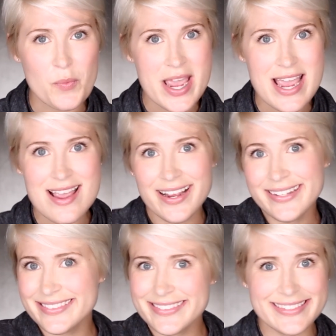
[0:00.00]

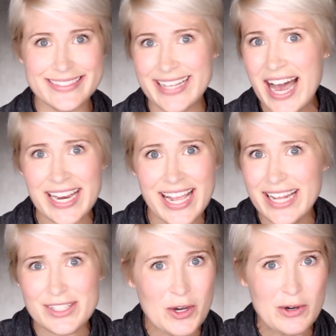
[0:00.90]
We
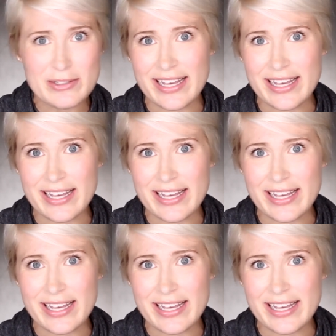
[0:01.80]
arigato.